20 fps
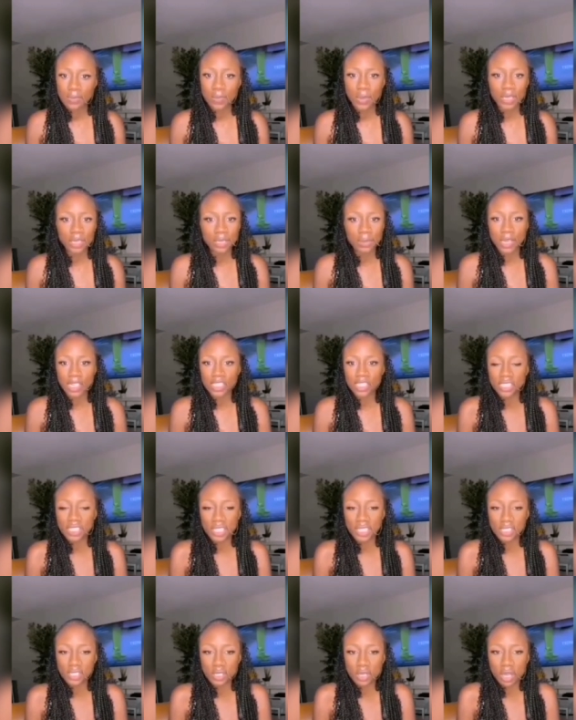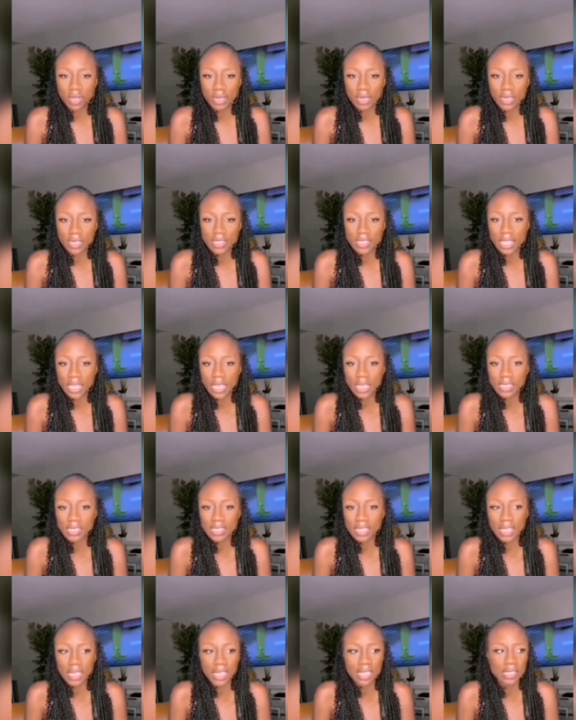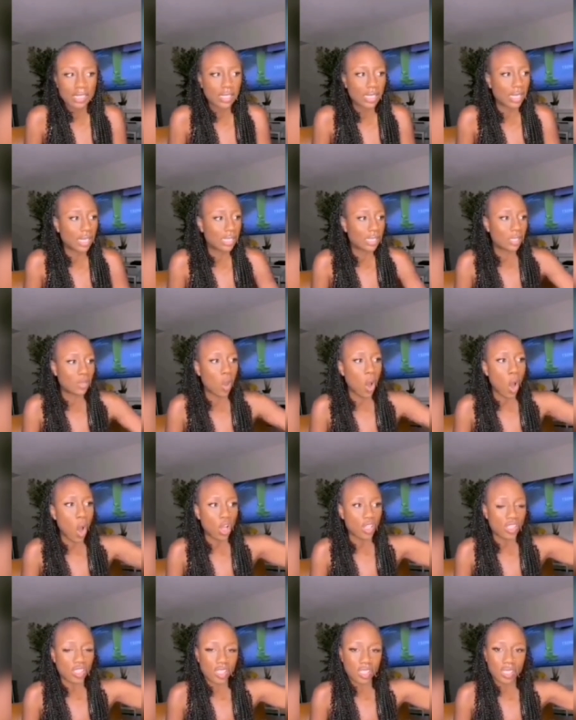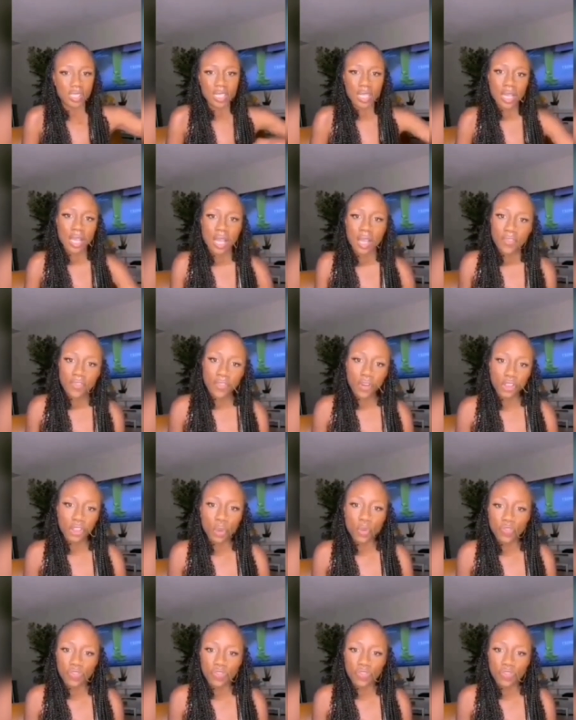His money machine is gone. He's horse for